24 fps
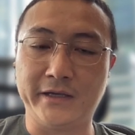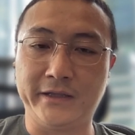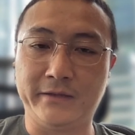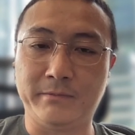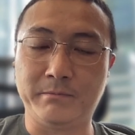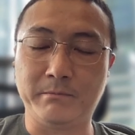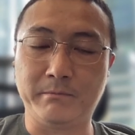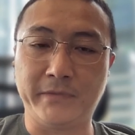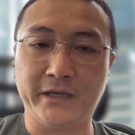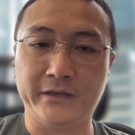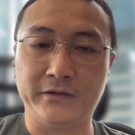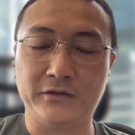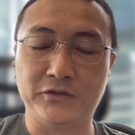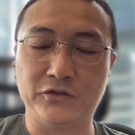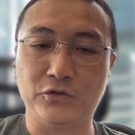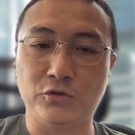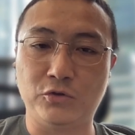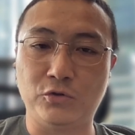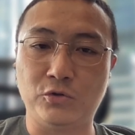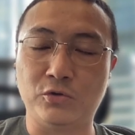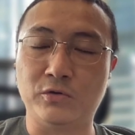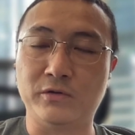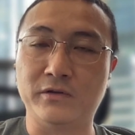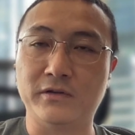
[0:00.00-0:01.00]
it made
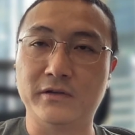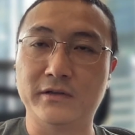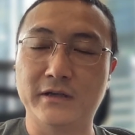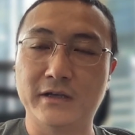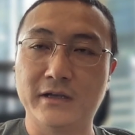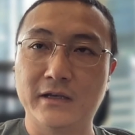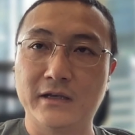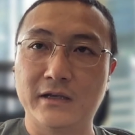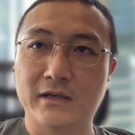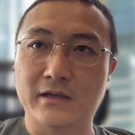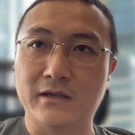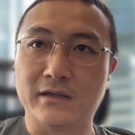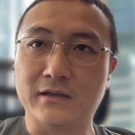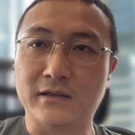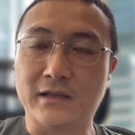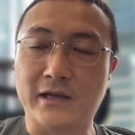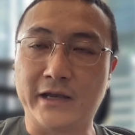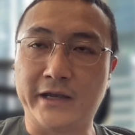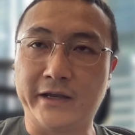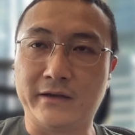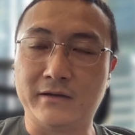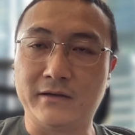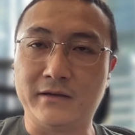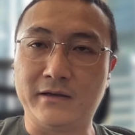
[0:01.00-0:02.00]
you
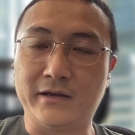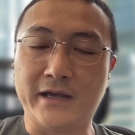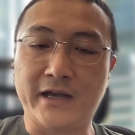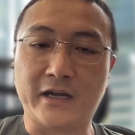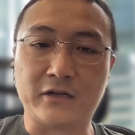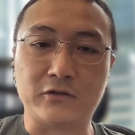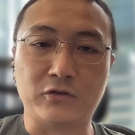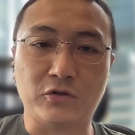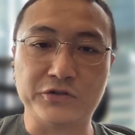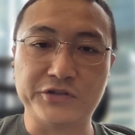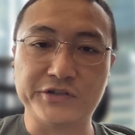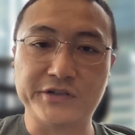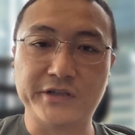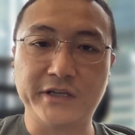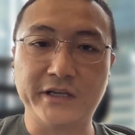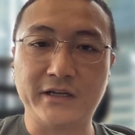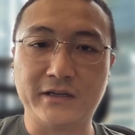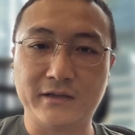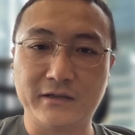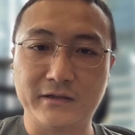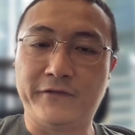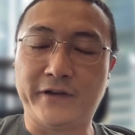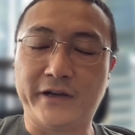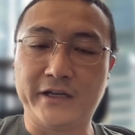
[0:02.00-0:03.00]
like agnostic,
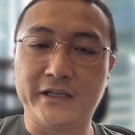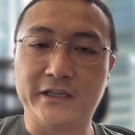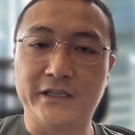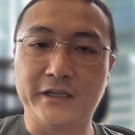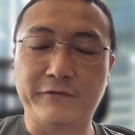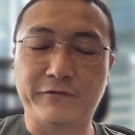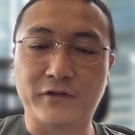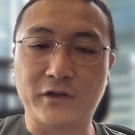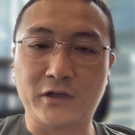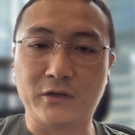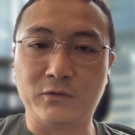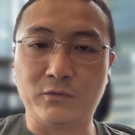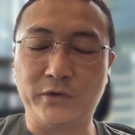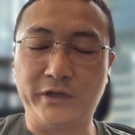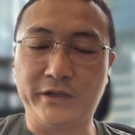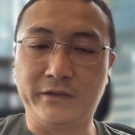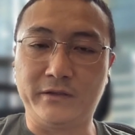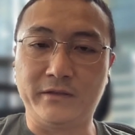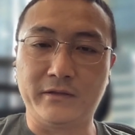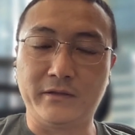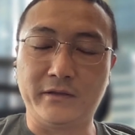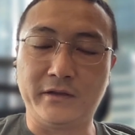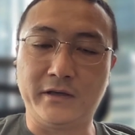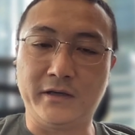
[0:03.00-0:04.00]
very different with
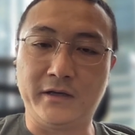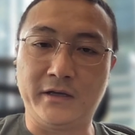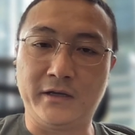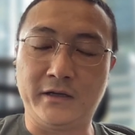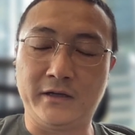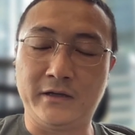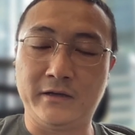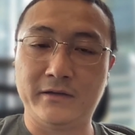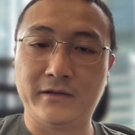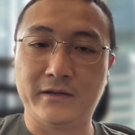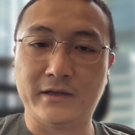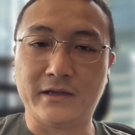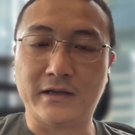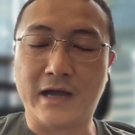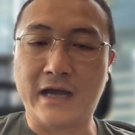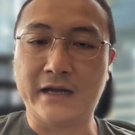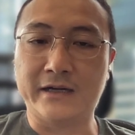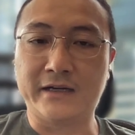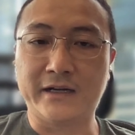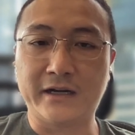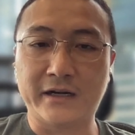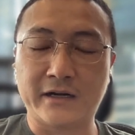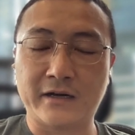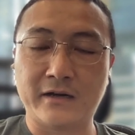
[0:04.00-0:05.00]
the
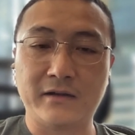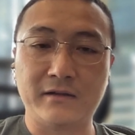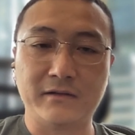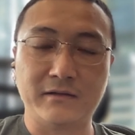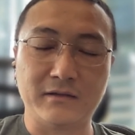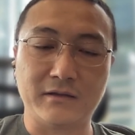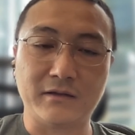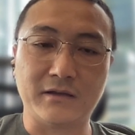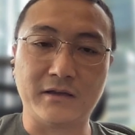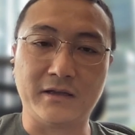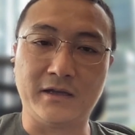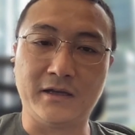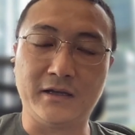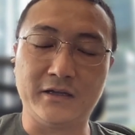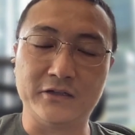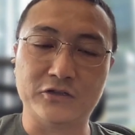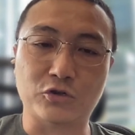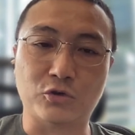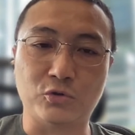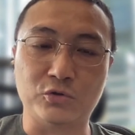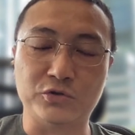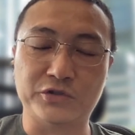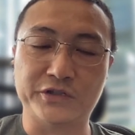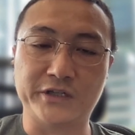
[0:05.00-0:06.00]
other
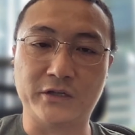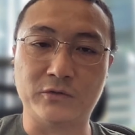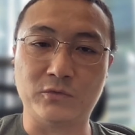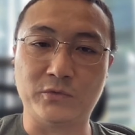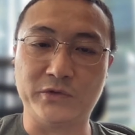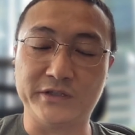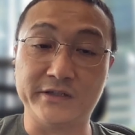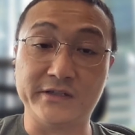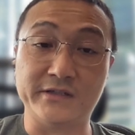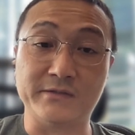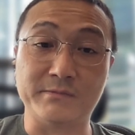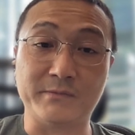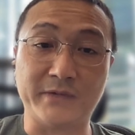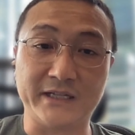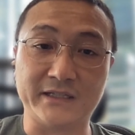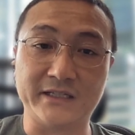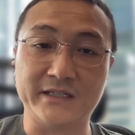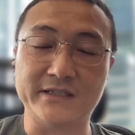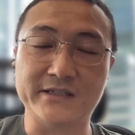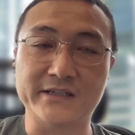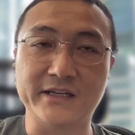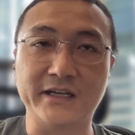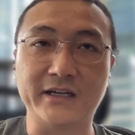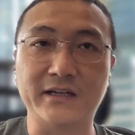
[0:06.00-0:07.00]
solution which is
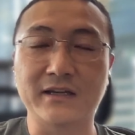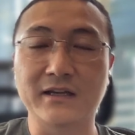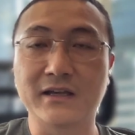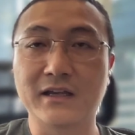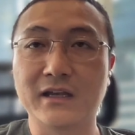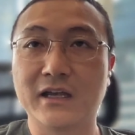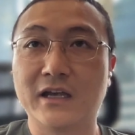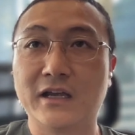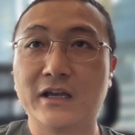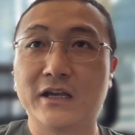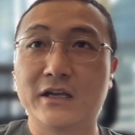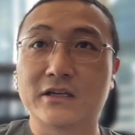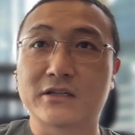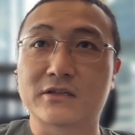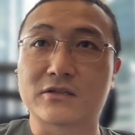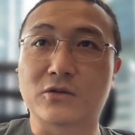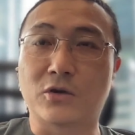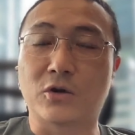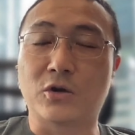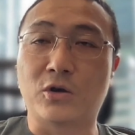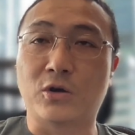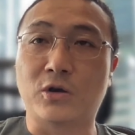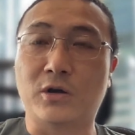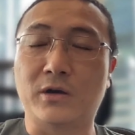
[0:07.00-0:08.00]
multi-sig.
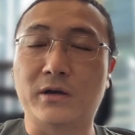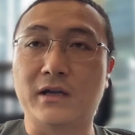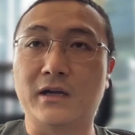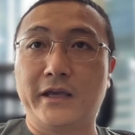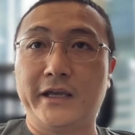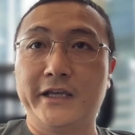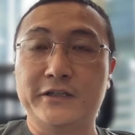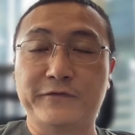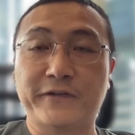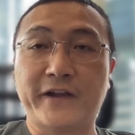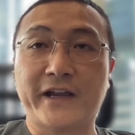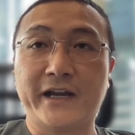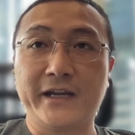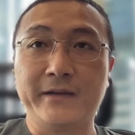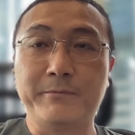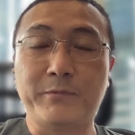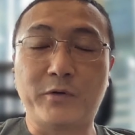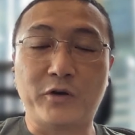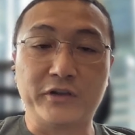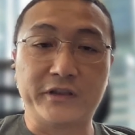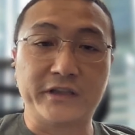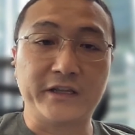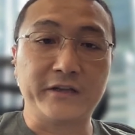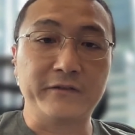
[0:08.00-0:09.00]
So it's very
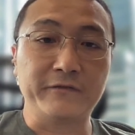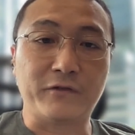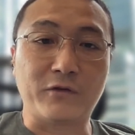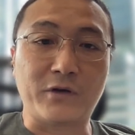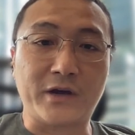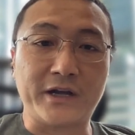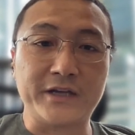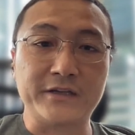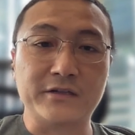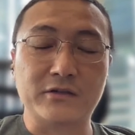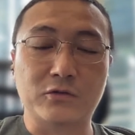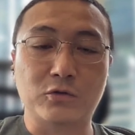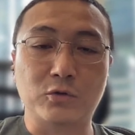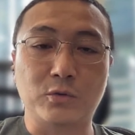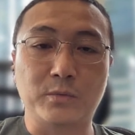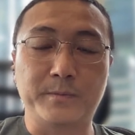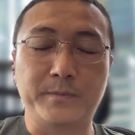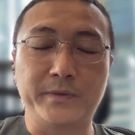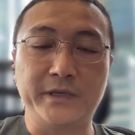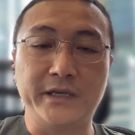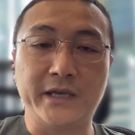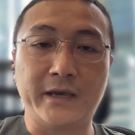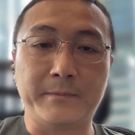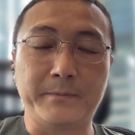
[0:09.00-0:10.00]
important for us to
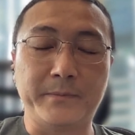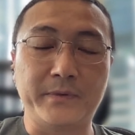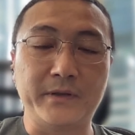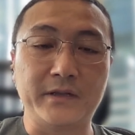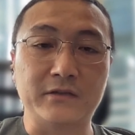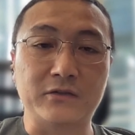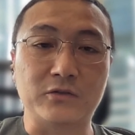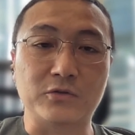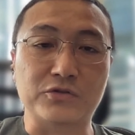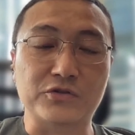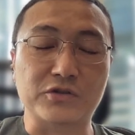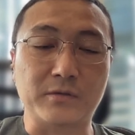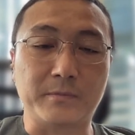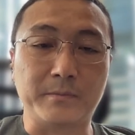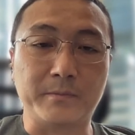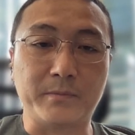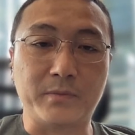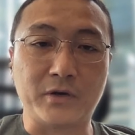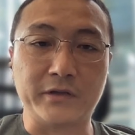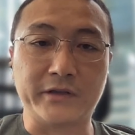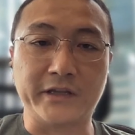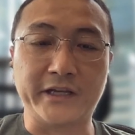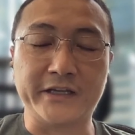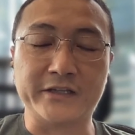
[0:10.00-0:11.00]
be able to
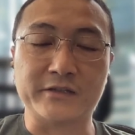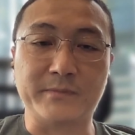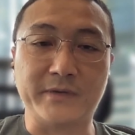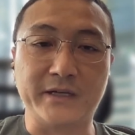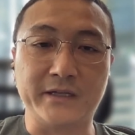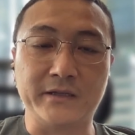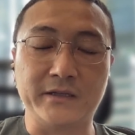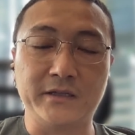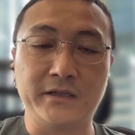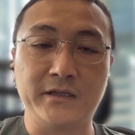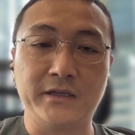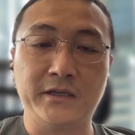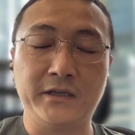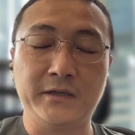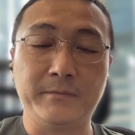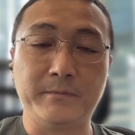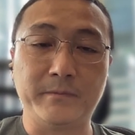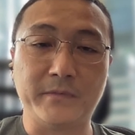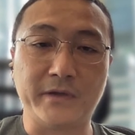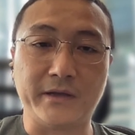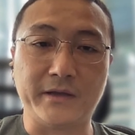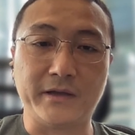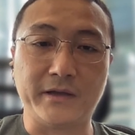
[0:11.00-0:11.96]
support as many